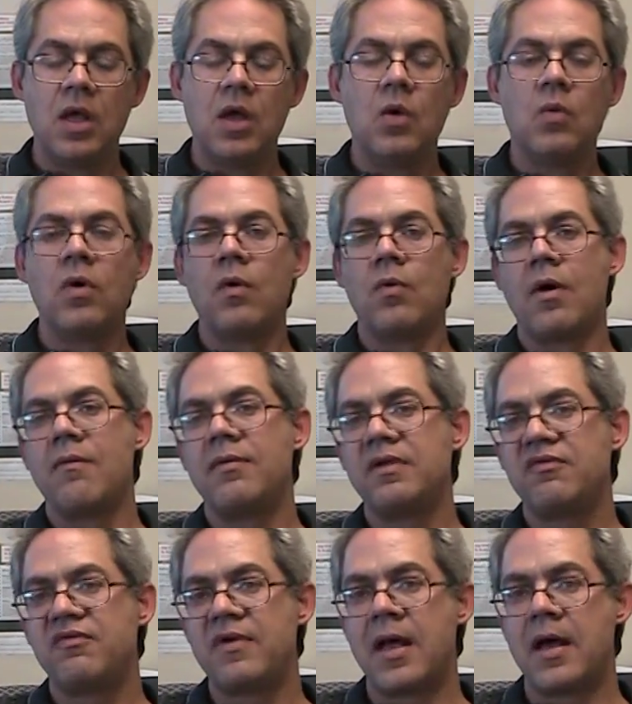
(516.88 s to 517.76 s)
Well, what we
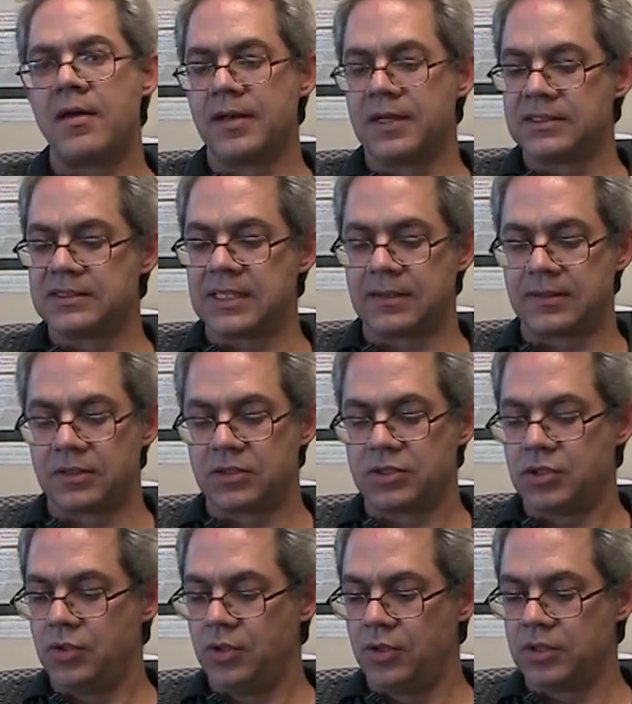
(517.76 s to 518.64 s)
found is that the
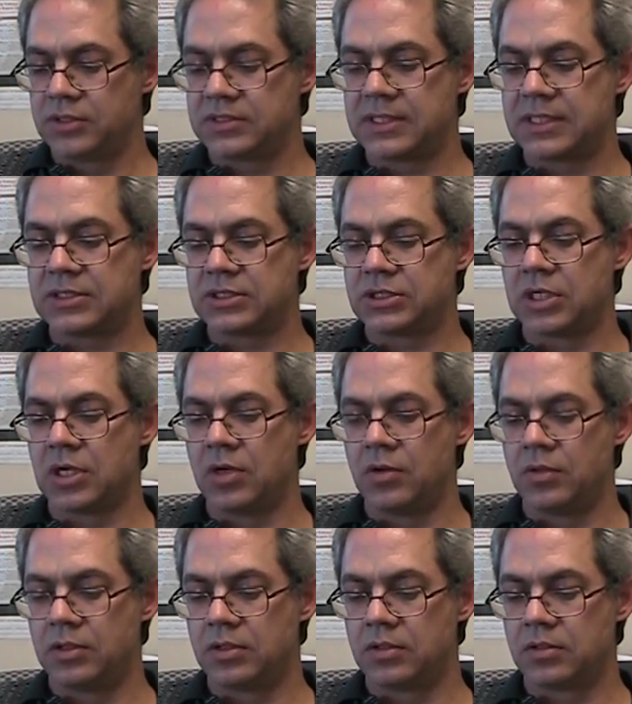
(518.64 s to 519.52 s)
tutors that
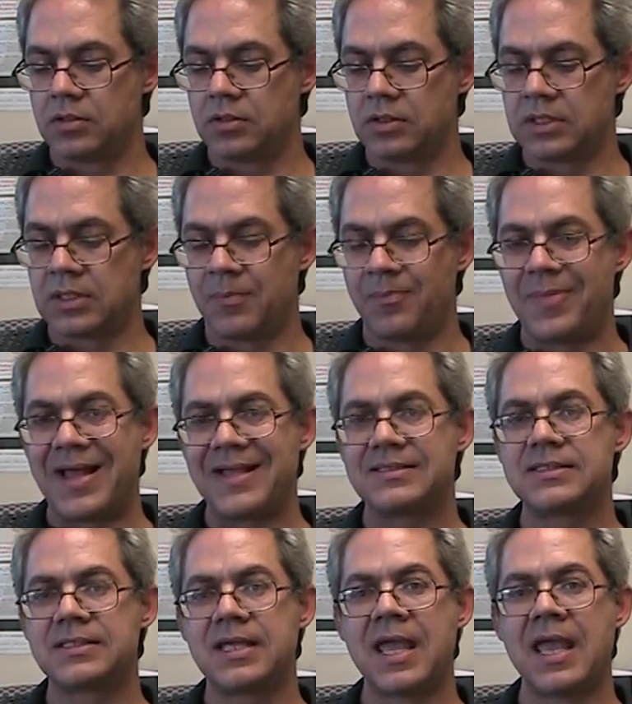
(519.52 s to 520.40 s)
showed the
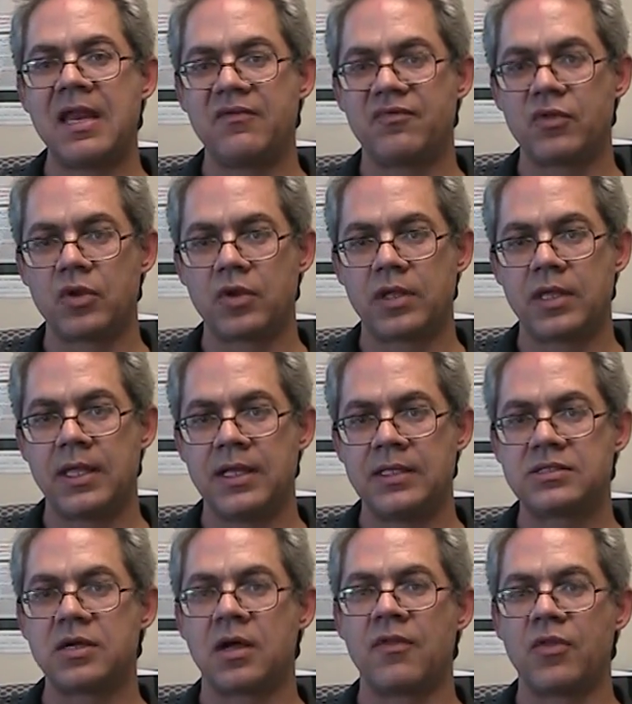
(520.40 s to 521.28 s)
best gain for their
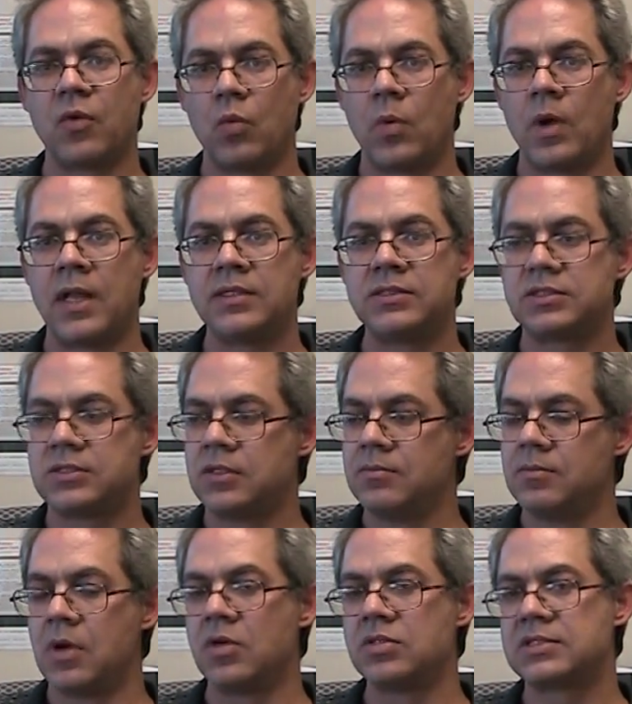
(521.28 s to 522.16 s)
kids are the ones who
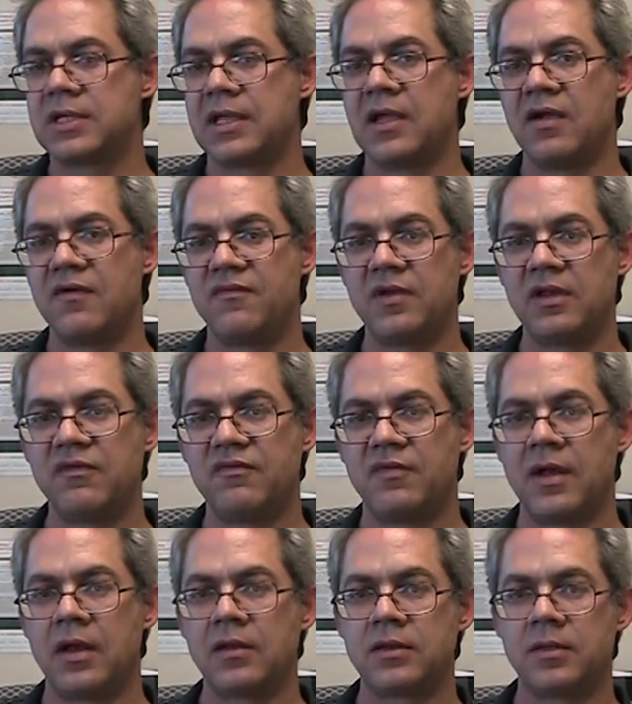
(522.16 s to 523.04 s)
most carefully
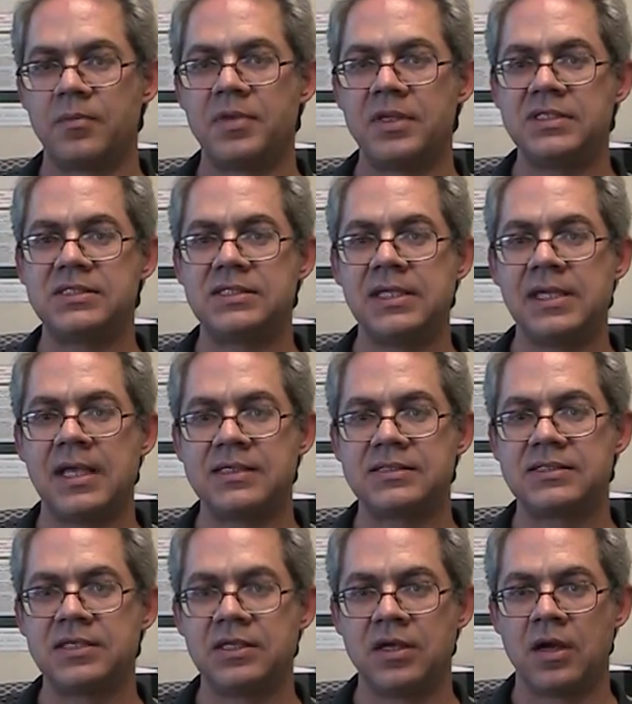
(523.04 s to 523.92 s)
follow the
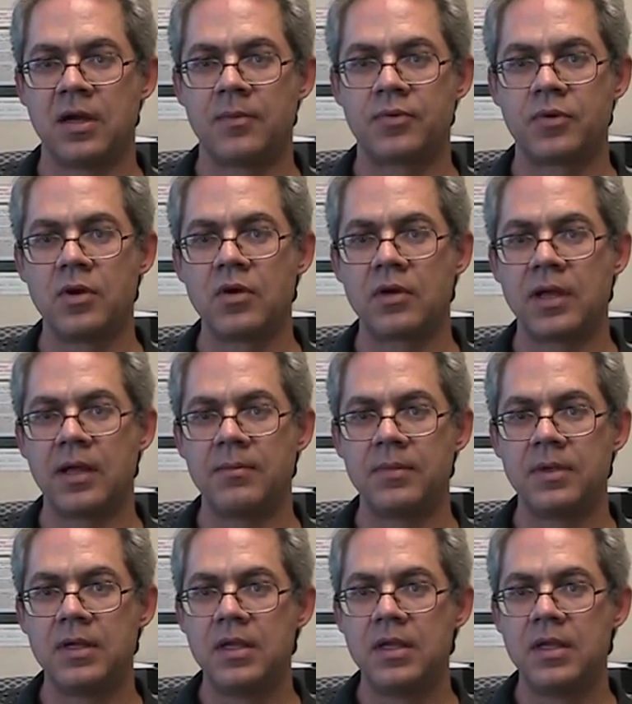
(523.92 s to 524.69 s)
BCSCR program.